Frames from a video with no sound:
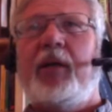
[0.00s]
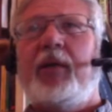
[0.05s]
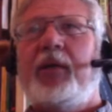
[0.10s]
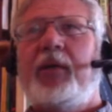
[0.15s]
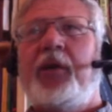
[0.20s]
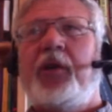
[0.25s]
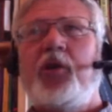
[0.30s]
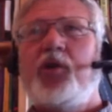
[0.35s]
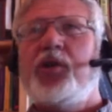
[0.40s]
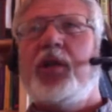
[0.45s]

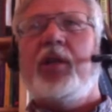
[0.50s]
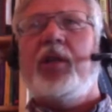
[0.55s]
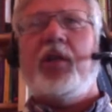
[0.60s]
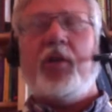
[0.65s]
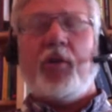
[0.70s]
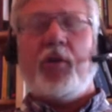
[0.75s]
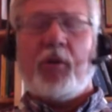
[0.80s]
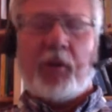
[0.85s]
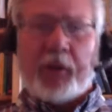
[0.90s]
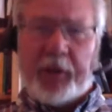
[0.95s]
using the
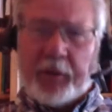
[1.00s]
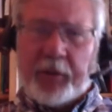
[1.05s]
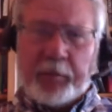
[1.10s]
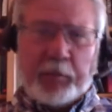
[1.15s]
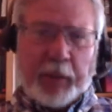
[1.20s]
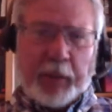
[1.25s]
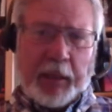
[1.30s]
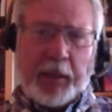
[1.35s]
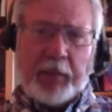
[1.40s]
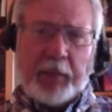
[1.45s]
nuclear
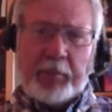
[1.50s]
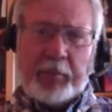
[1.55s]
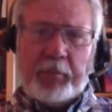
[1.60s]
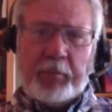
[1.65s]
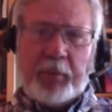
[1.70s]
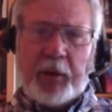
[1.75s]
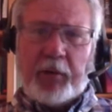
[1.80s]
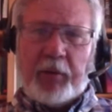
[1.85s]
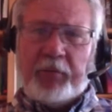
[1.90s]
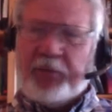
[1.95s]

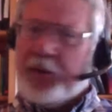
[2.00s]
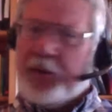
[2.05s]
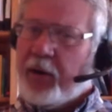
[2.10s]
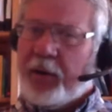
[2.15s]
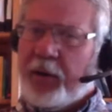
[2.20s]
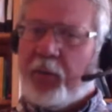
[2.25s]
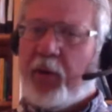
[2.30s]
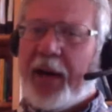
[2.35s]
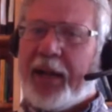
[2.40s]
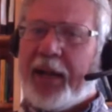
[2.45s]
bomb uh,
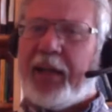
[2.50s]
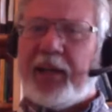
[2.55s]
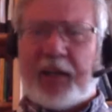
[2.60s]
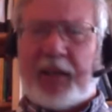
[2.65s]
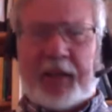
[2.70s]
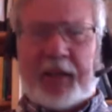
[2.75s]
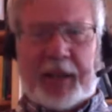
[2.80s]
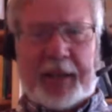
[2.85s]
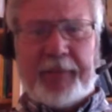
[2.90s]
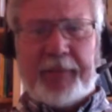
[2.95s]
fairly
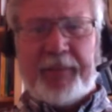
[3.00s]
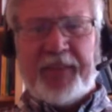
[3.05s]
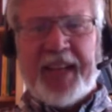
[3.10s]
regularly.